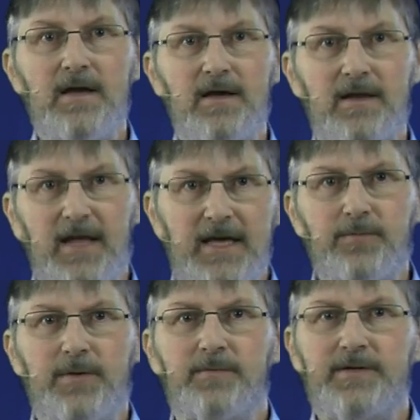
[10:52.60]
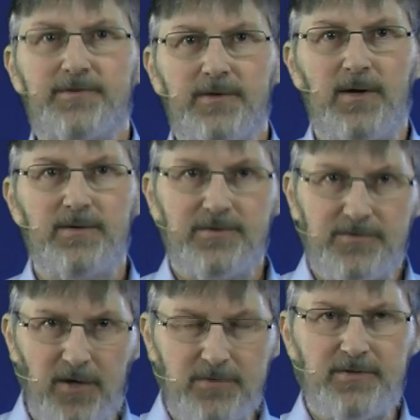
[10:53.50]
like when we saw the
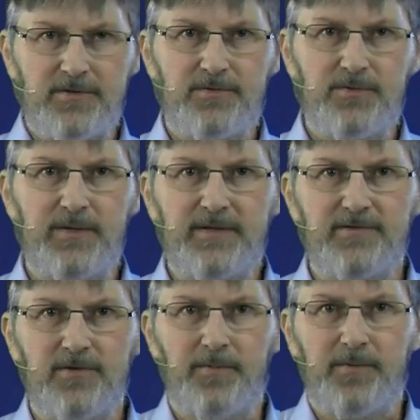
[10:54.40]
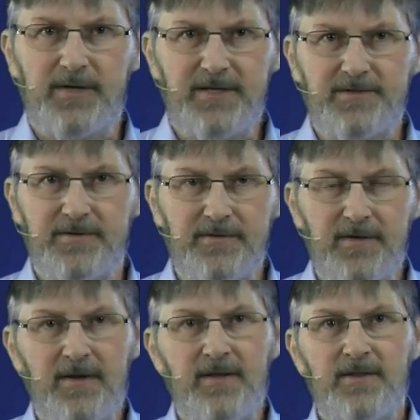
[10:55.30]
doctor doing this operation,
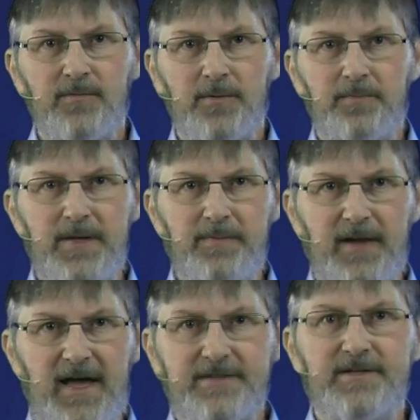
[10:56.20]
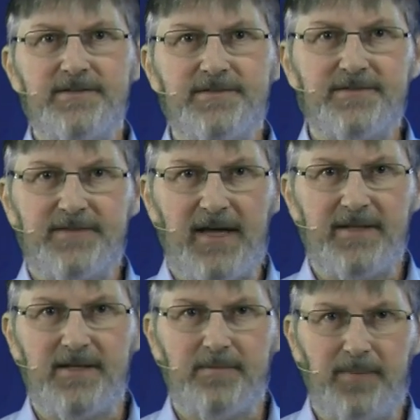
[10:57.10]
there were people actually
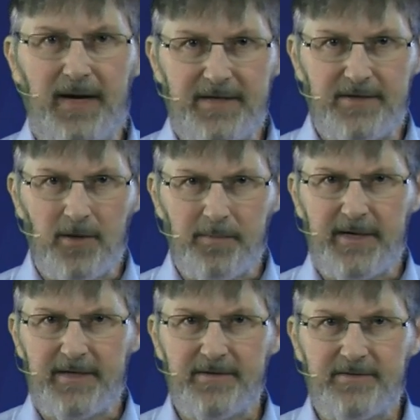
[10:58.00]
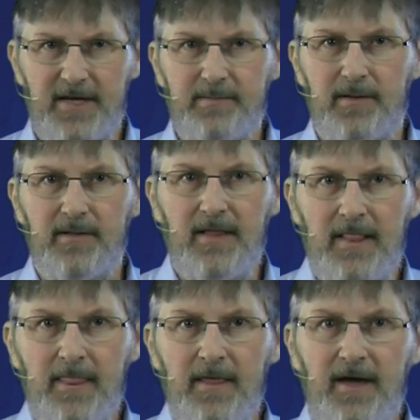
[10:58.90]
standing by the operating table,
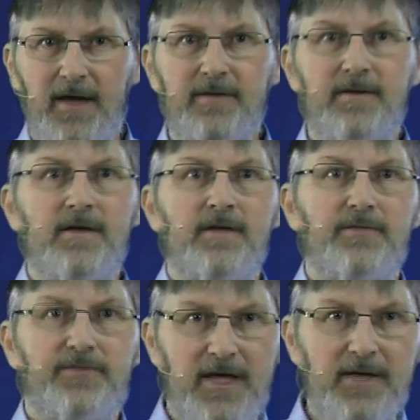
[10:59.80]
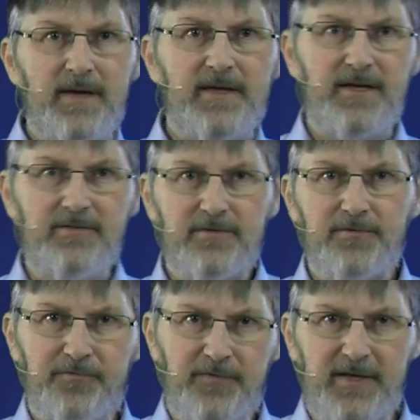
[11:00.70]
and they
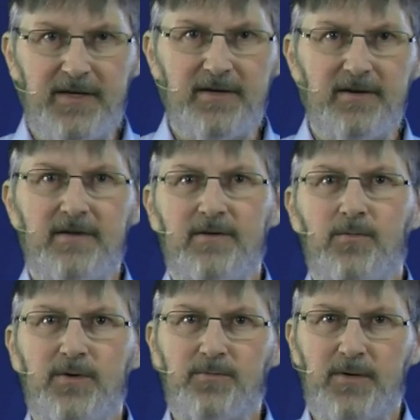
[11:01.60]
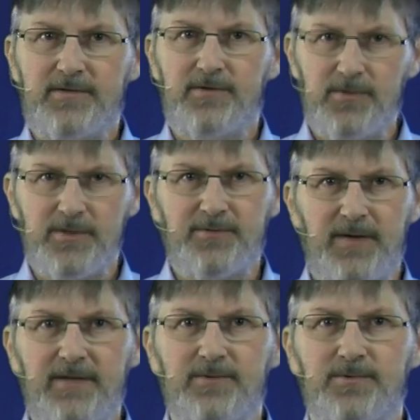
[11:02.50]
interfere with what you're
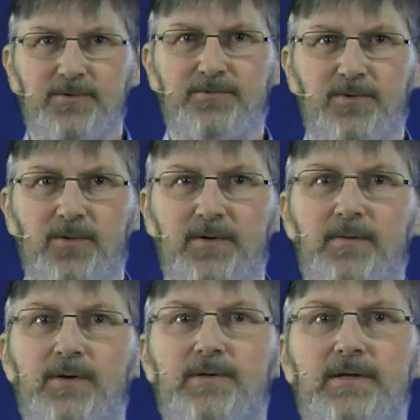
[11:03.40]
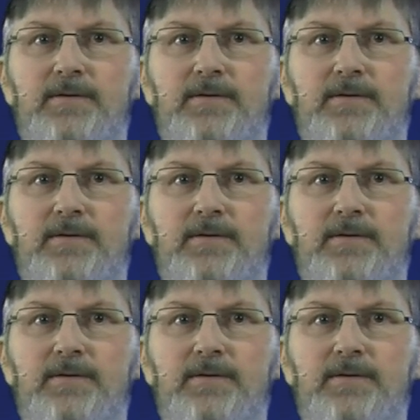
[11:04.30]
trying to control remotely.